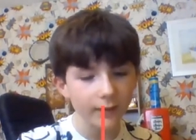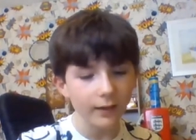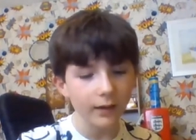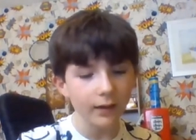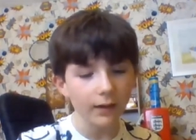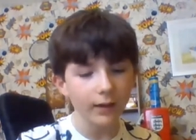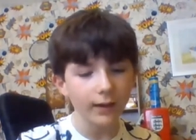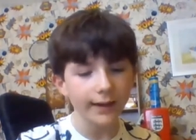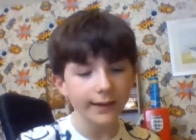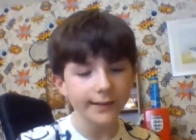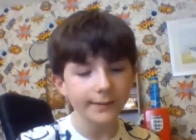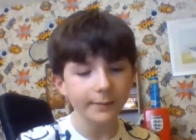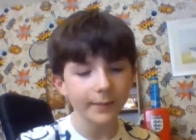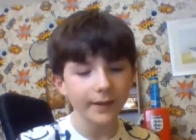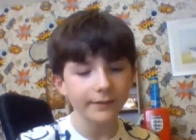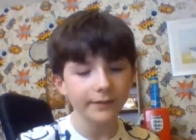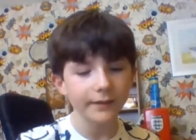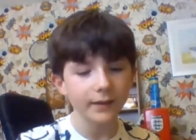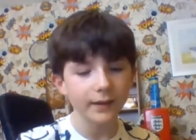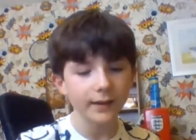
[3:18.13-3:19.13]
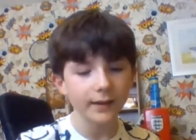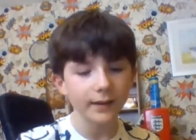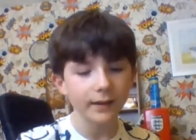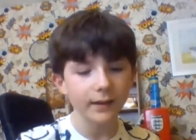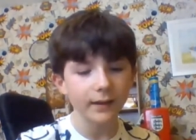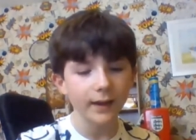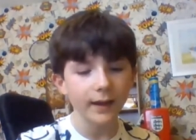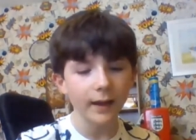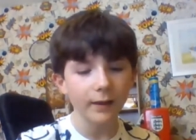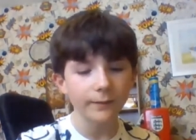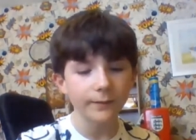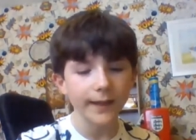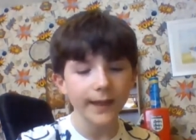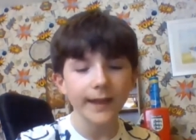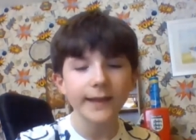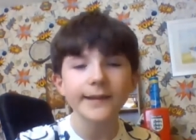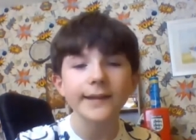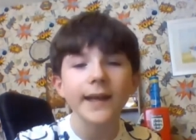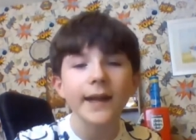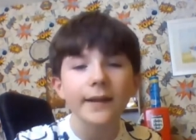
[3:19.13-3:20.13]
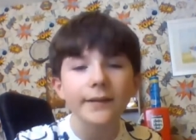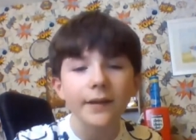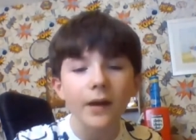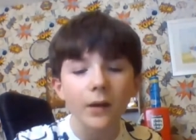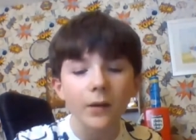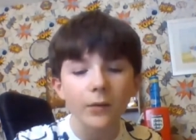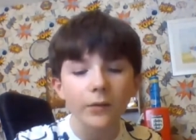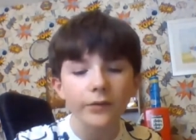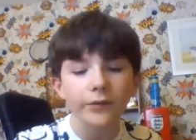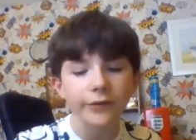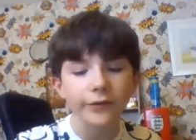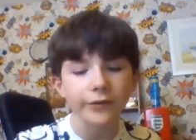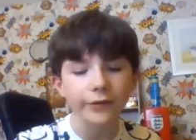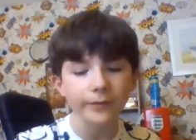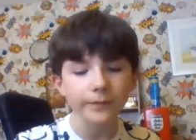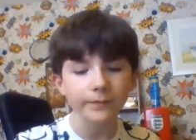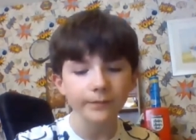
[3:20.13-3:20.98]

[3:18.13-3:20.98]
are less mentally healthy as adults.